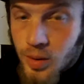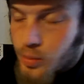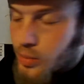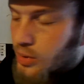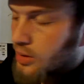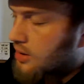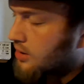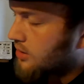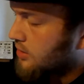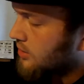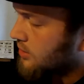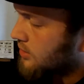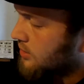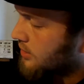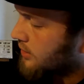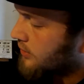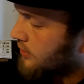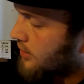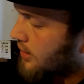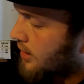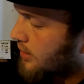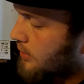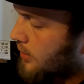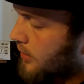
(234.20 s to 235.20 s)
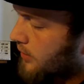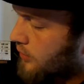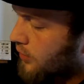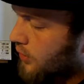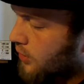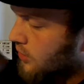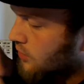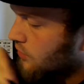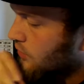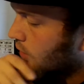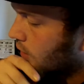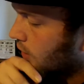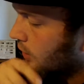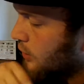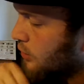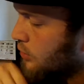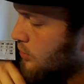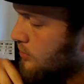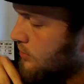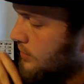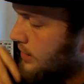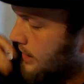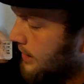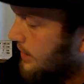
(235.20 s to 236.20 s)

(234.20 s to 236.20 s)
number 2, because I've got my first volume